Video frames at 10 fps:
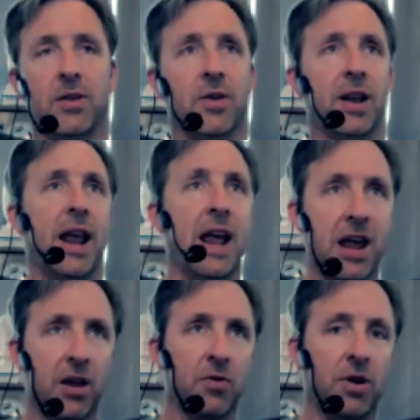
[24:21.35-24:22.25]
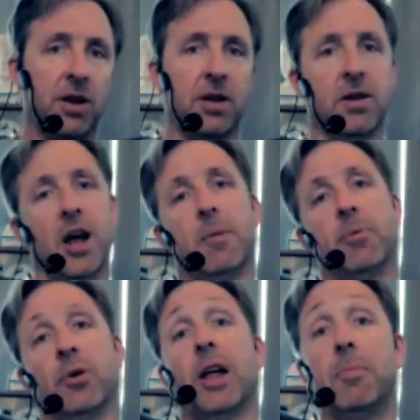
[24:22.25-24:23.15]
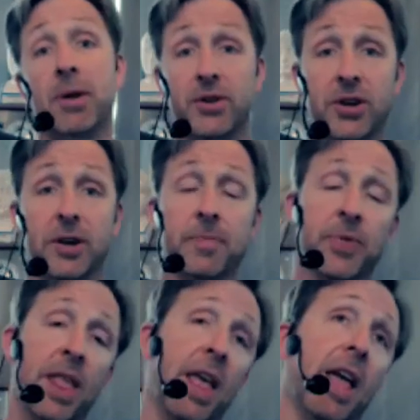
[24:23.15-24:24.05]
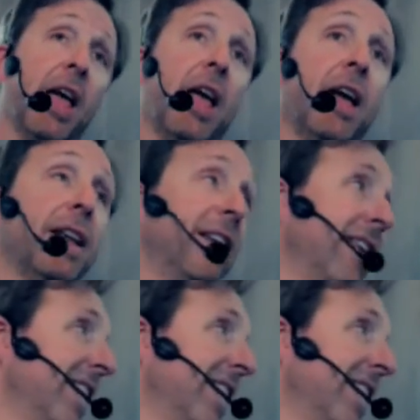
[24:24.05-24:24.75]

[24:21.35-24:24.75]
you get hangry and hypoglycemic, and